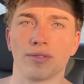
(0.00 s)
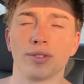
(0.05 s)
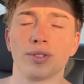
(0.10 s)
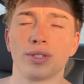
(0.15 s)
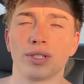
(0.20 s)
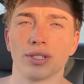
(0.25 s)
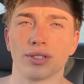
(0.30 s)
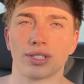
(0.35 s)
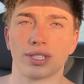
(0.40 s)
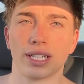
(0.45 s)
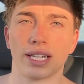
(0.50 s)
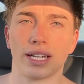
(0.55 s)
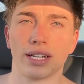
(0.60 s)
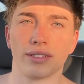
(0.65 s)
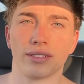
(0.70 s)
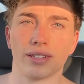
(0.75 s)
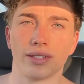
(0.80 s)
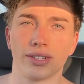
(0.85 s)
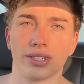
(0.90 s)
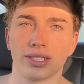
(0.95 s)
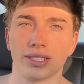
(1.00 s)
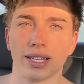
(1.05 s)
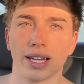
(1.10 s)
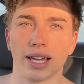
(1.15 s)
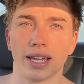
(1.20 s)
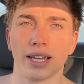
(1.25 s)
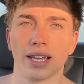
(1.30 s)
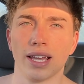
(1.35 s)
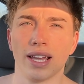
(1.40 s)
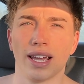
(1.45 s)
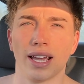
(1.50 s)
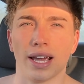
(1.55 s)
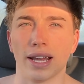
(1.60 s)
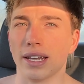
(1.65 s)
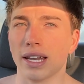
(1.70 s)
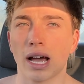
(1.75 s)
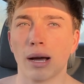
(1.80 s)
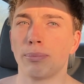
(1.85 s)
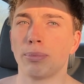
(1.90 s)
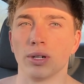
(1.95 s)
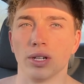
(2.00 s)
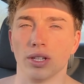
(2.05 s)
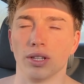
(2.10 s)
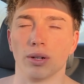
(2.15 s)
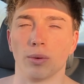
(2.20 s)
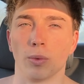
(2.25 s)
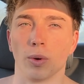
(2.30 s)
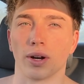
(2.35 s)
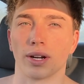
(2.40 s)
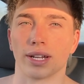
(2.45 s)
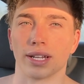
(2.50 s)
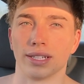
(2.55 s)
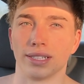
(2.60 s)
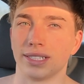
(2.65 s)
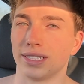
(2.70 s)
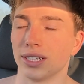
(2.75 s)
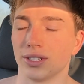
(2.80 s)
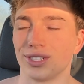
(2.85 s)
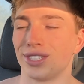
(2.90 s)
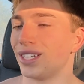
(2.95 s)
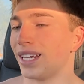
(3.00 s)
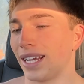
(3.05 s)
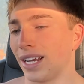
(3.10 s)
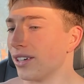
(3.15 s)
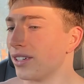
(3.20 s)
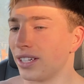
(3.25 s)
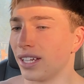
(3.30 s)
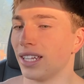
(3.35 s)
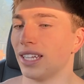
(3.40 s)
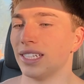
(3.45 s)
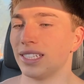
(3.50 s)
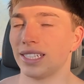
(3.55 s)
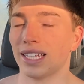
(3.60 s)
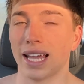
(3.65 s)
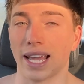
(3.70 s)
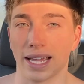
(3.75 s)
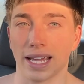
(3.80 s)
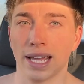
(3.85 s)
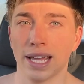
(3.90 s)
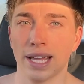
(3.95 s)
You still sit here to this day and not put in the work, and still sit here to this day